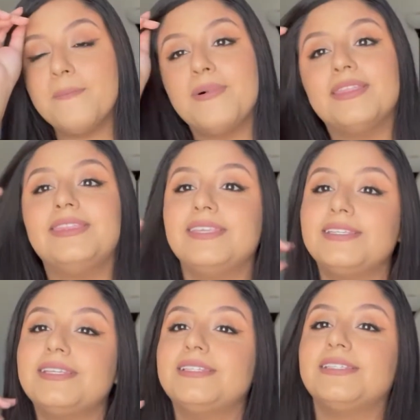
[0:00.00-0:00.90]
But
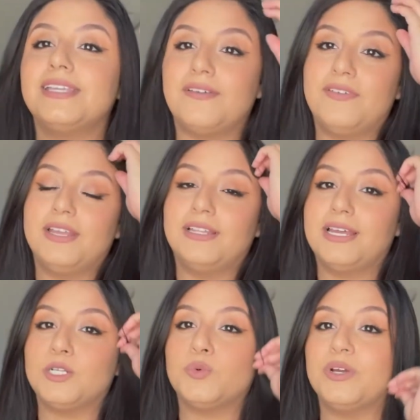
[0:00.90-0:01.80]
this is giving
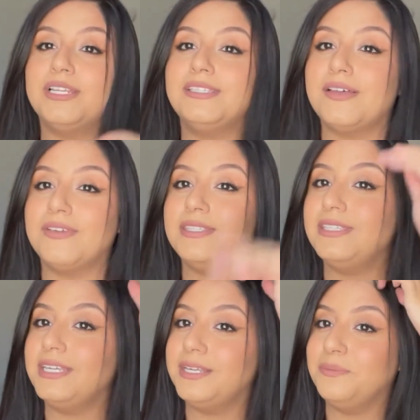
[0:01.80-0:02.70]
like
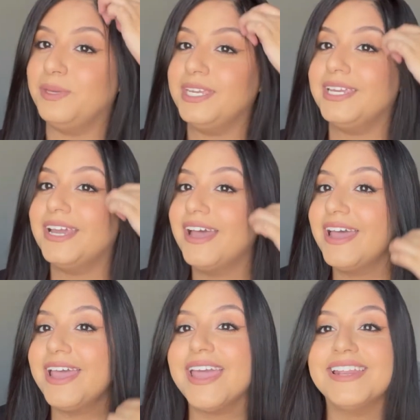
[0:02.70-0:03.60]
2017 me
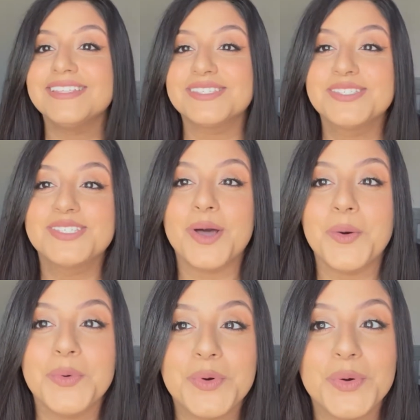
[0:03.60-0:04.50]
and it's
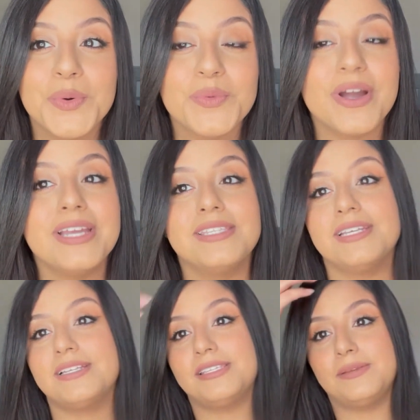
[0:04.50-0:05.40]
so crazy
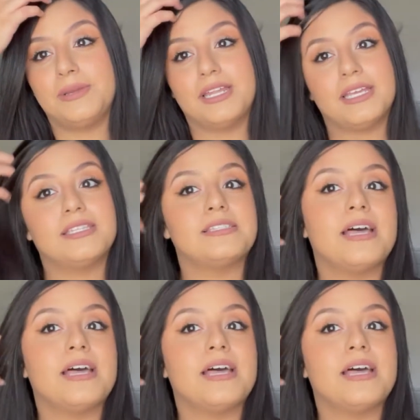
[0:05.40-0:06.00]
to see me like this.